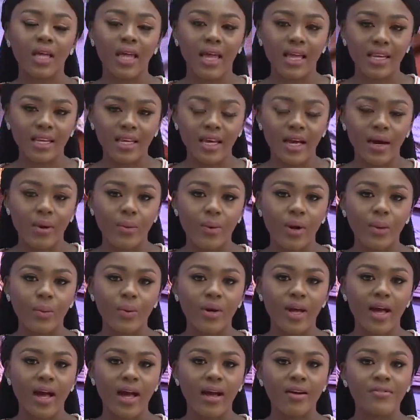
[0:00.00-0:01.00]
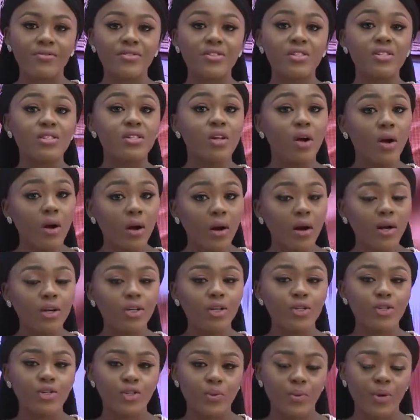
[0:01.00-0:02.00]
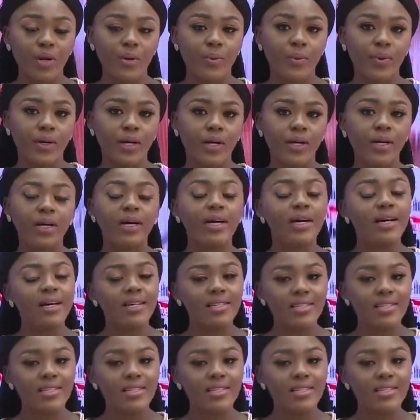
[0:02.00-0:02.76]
Kenya where we have Star newspaper,